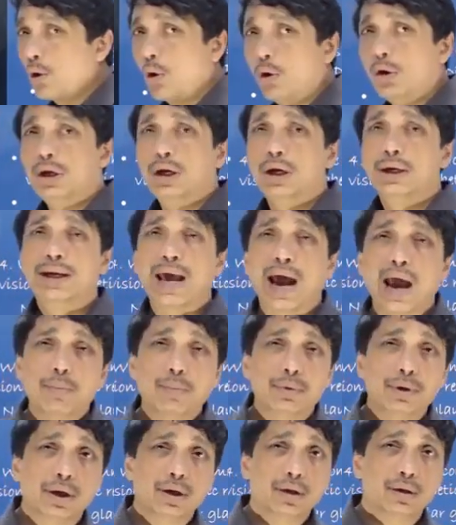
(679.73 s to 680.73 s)
called
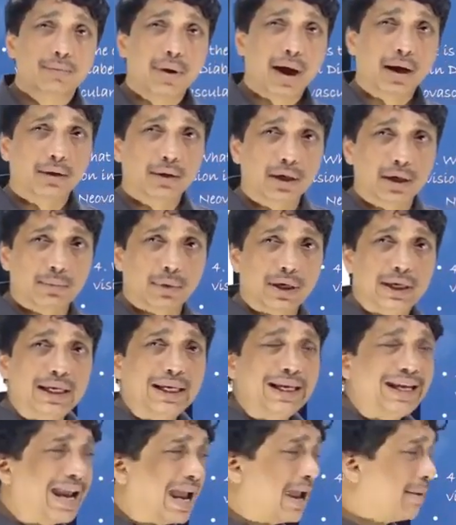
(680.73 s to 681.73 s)
diabetic macular edema,
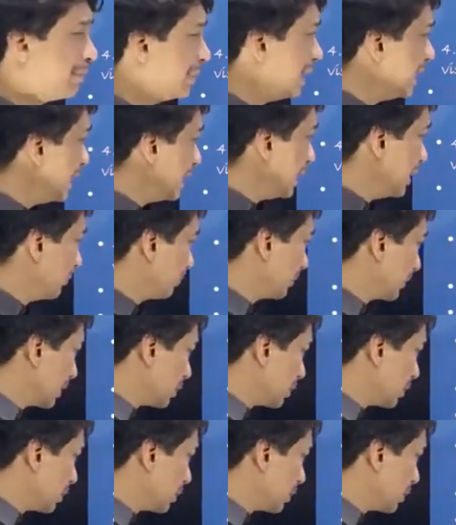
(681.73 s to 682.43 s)
DME.